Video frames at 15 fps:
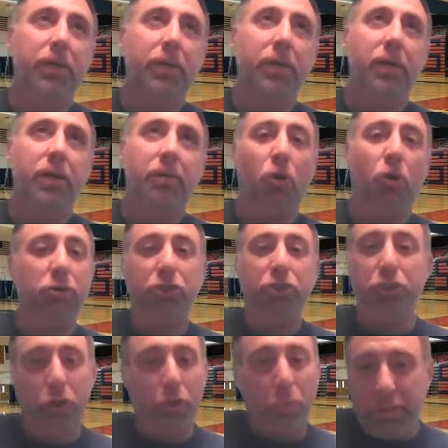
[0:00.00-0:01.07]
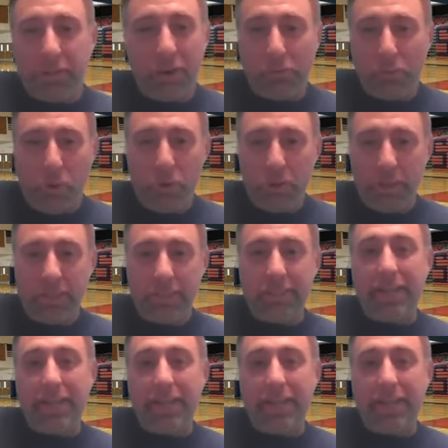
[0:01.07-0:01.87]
aren't sure what their role is,